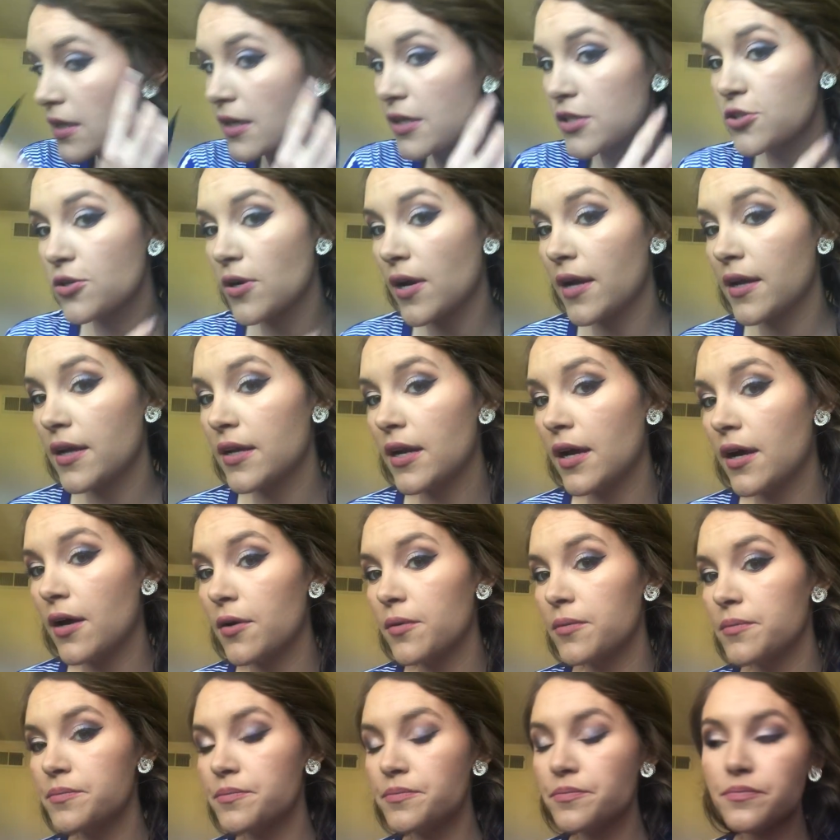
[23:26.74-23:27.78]
kind of drag it
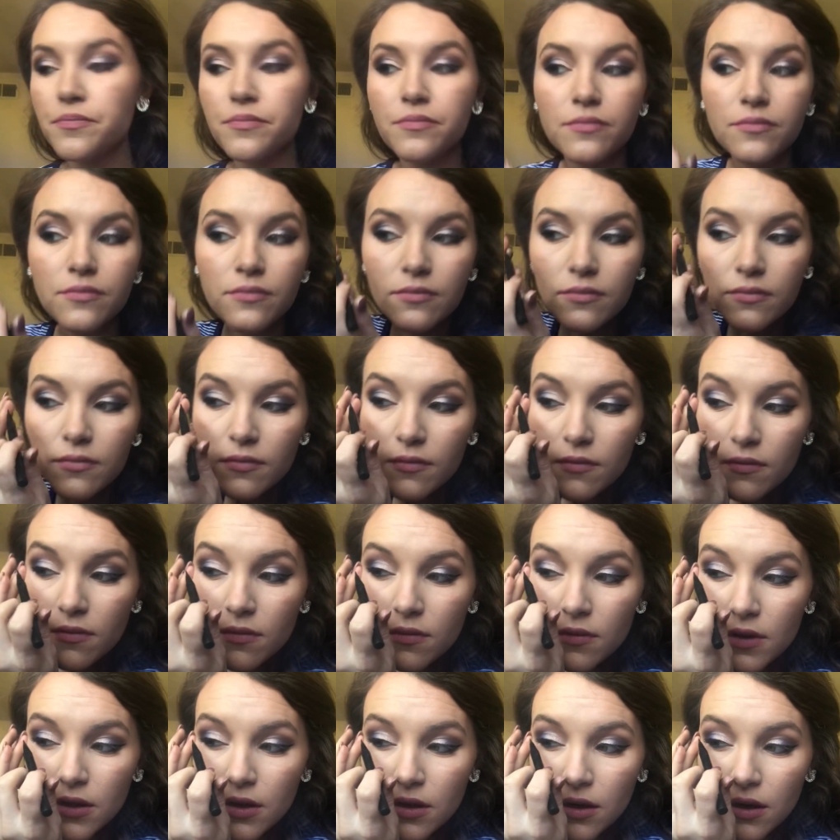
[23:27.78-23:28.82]
out
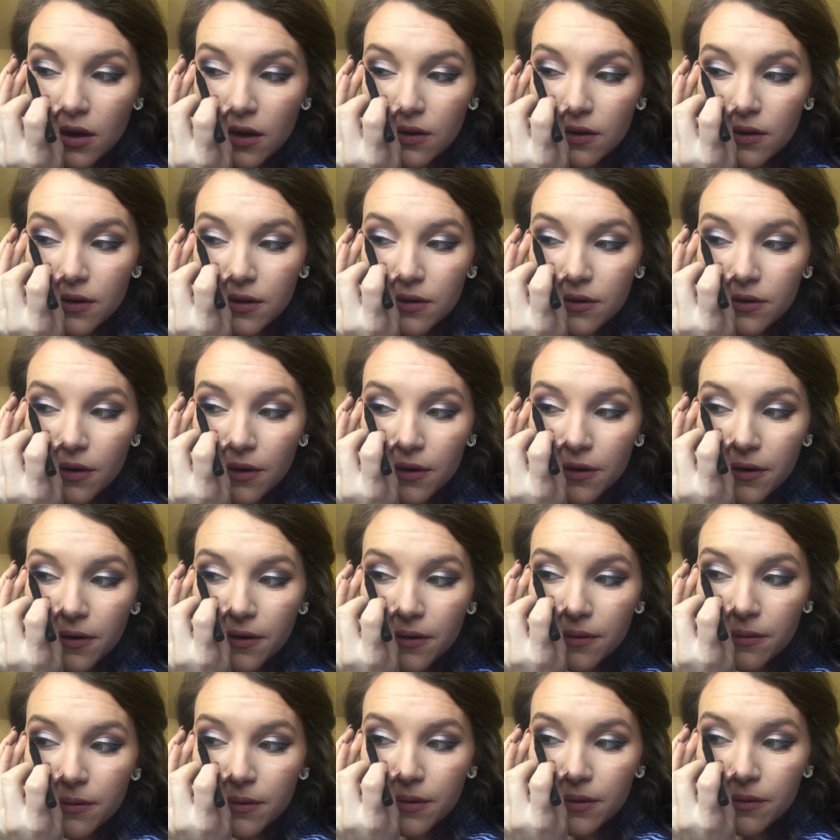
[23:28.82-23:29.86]
a little longer
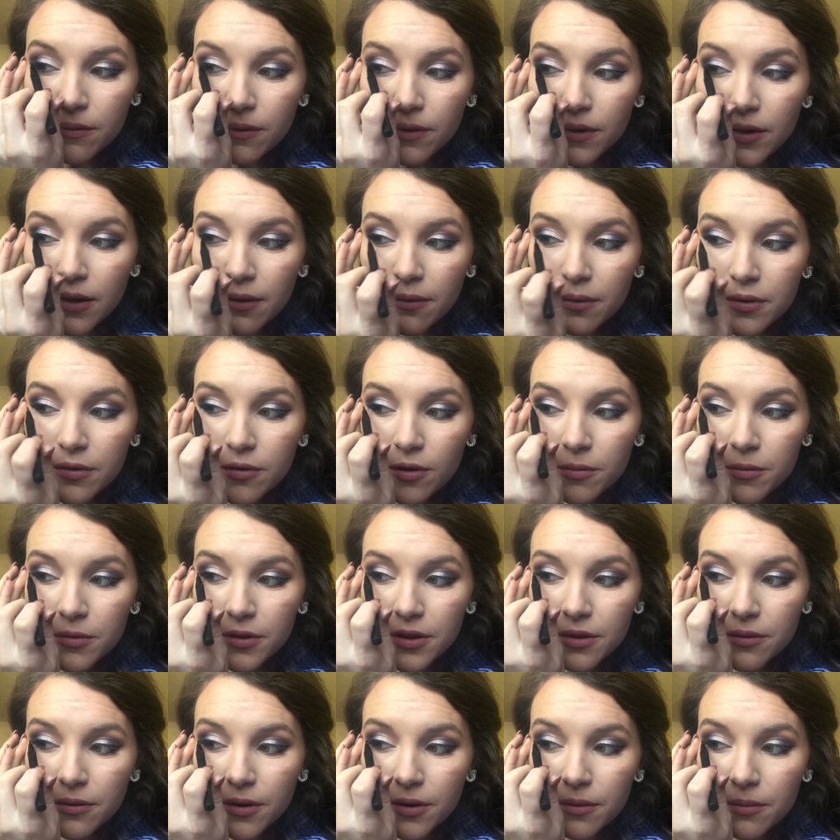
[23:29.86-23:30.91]
than what I would
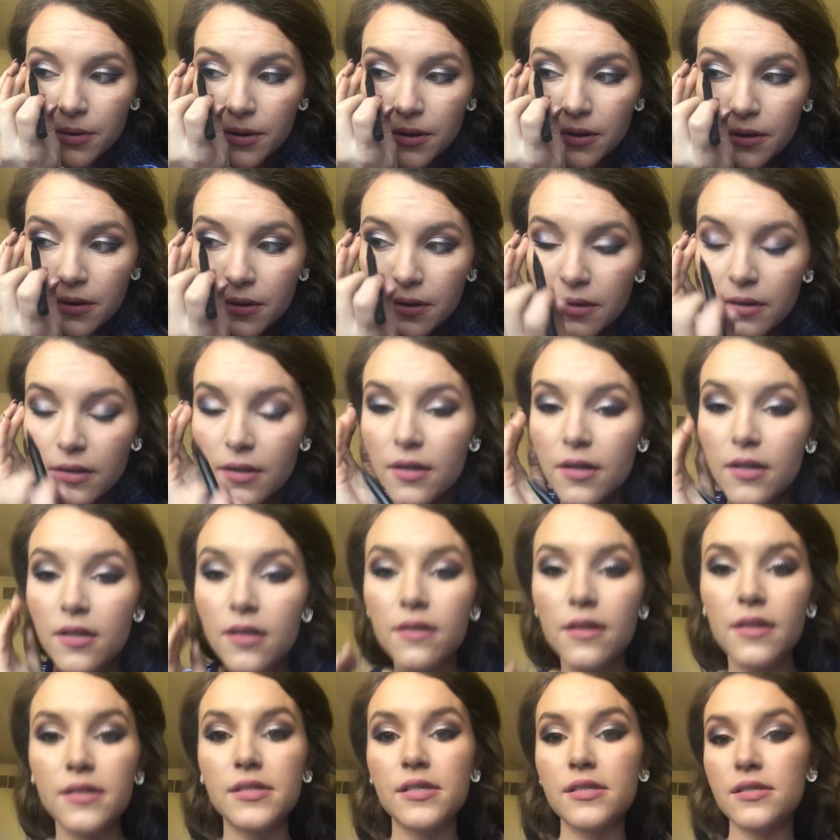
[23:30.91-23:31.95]
normally wear, but
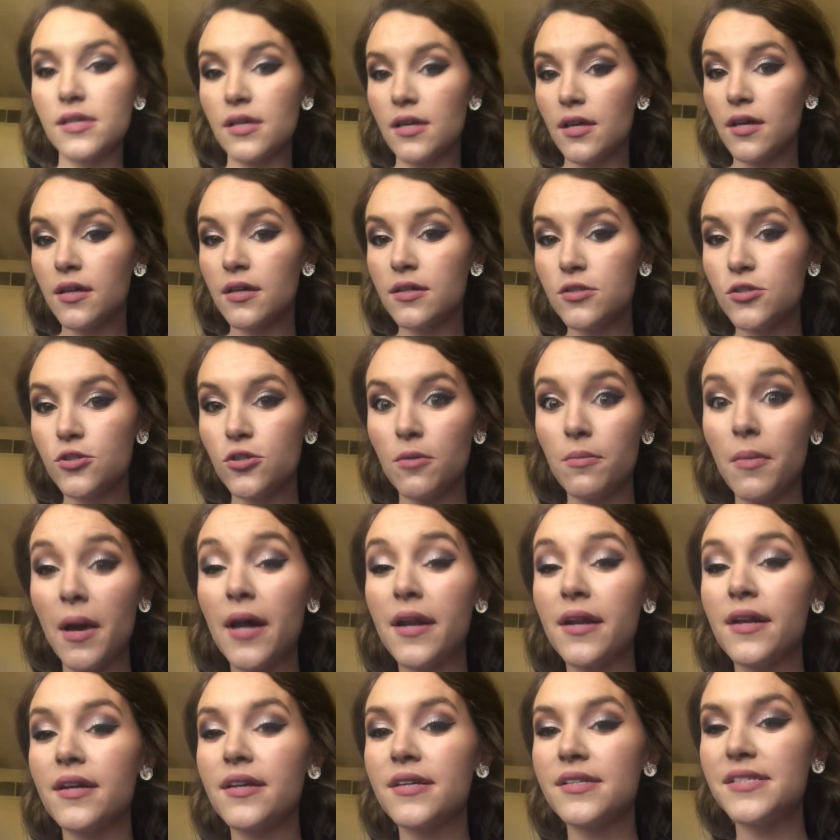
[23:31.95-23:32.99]
this is a
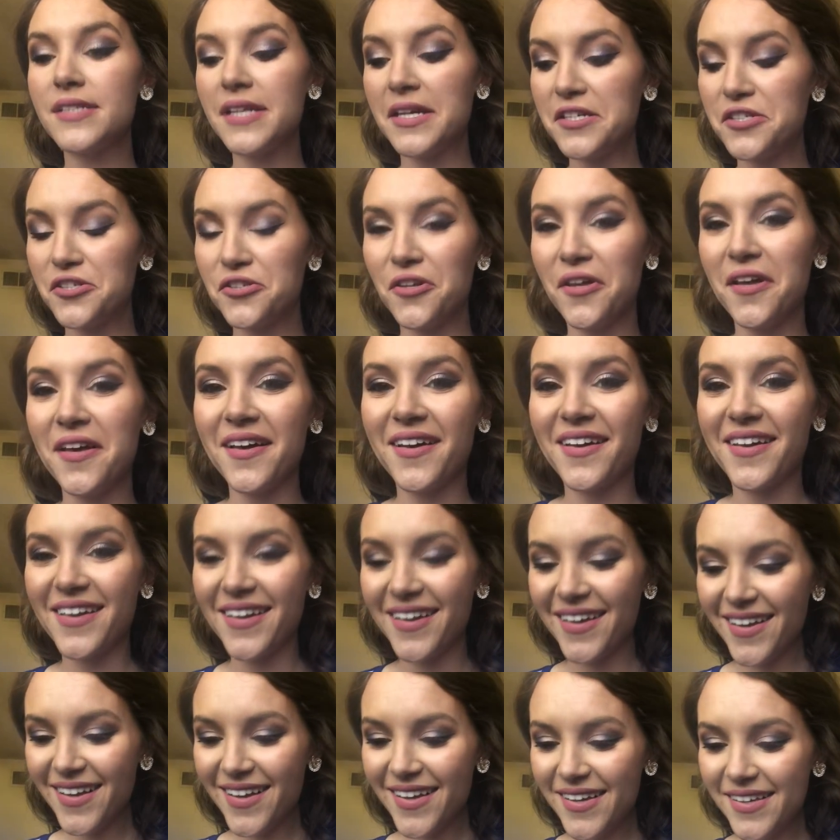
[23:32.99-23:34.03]
dramatic stage look.
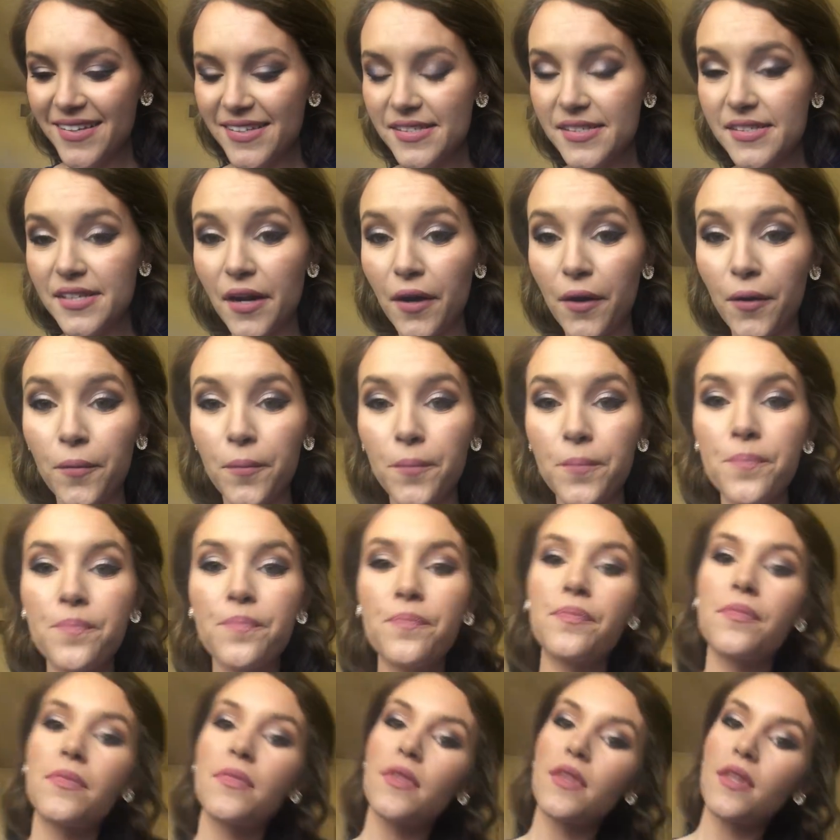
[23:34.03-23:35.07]
So
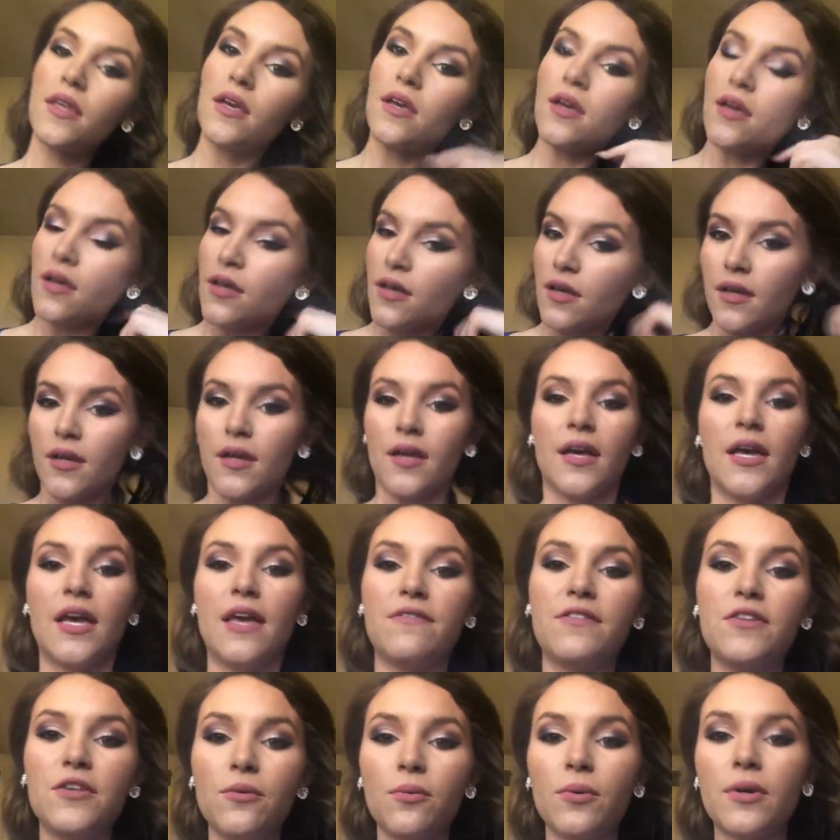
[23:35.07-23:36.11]

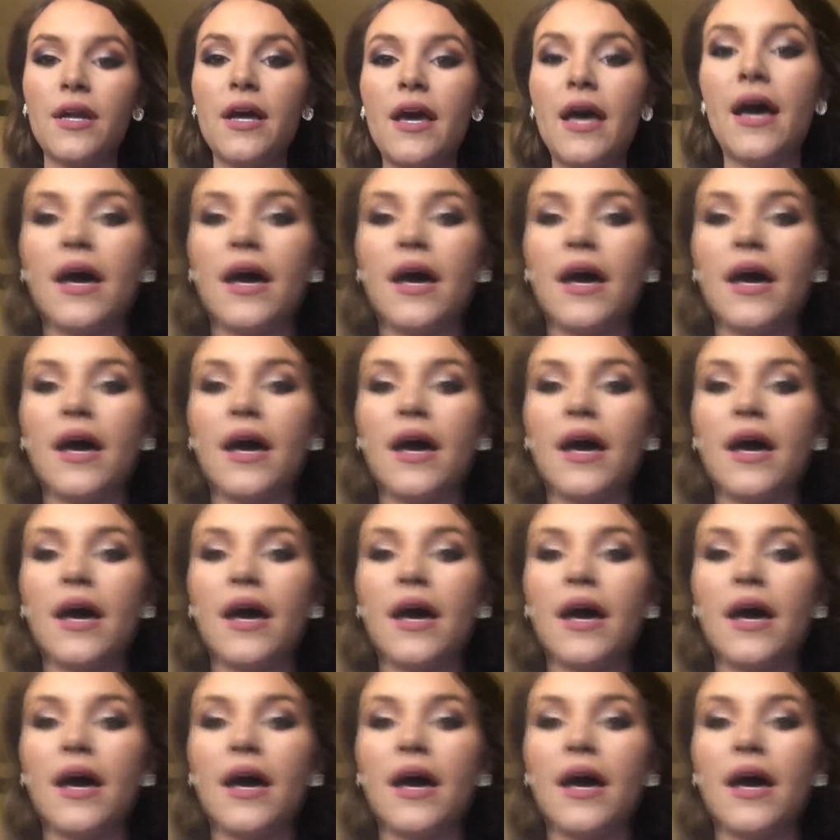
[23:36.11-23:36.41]
if you want to